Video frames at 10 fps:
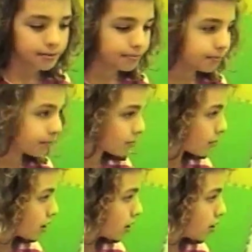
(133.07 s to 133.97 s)

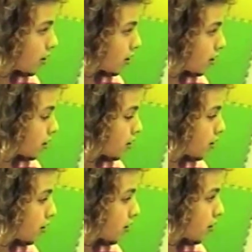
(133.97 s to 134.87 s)

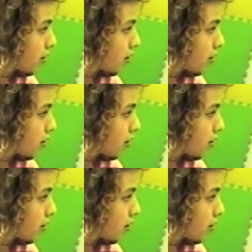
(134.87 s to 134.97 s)
[no speech]